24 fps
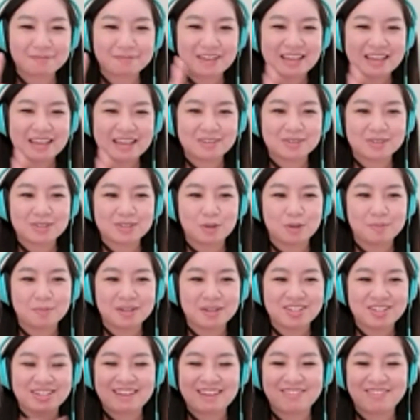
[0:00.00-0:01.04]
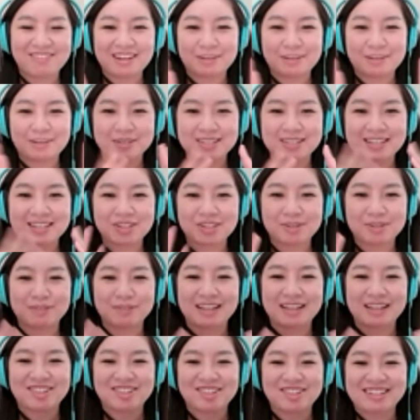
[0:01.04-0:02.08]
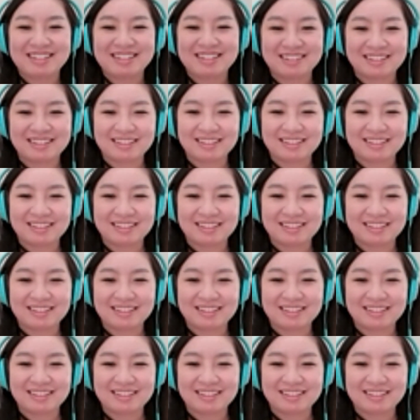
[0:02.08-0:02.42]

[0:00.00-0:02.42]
Thank you so much, Devin. It was such a pleasure.